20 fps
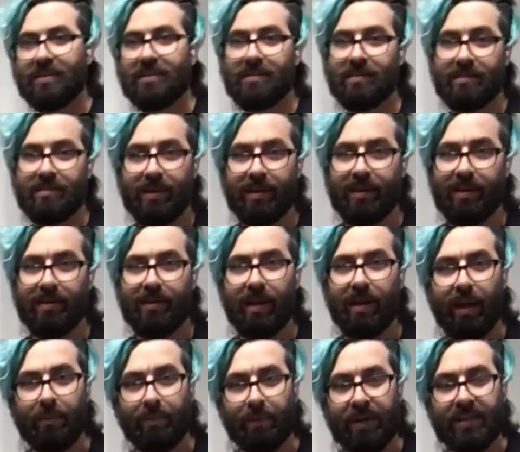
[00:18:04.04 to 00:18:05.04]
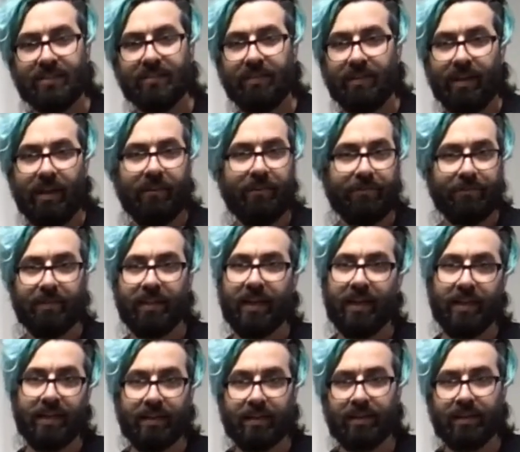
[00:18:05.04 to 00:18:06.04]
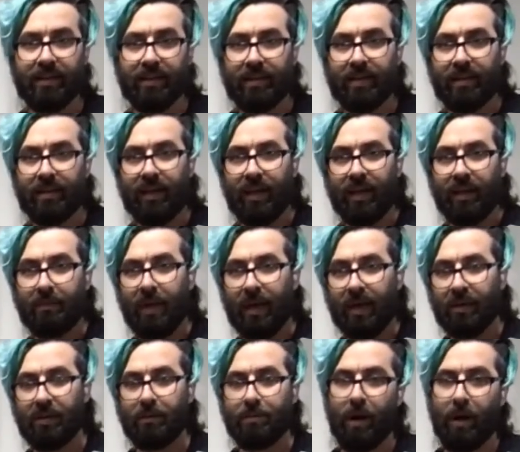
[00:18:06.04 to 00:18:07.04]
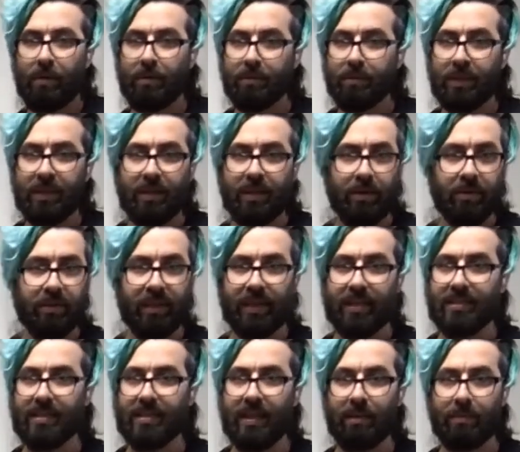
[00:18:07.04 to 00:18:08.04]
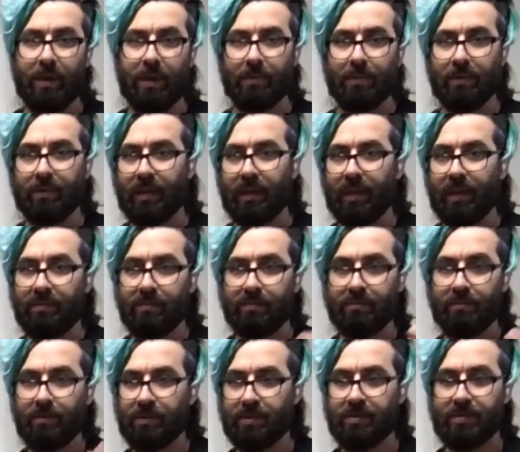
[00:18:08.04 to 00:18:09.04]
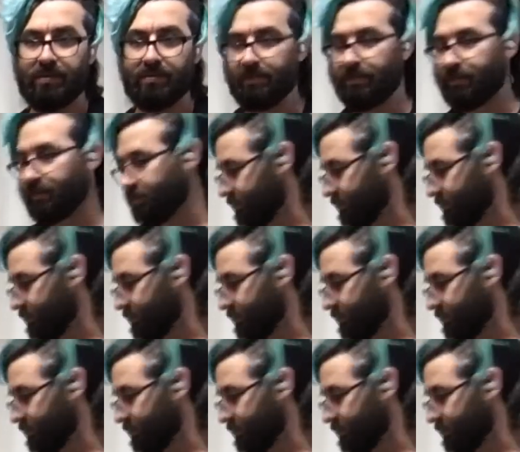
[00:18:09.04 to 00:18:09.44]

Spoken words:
is not abrasive enough for that. I could probably go with like a sandpaper that was,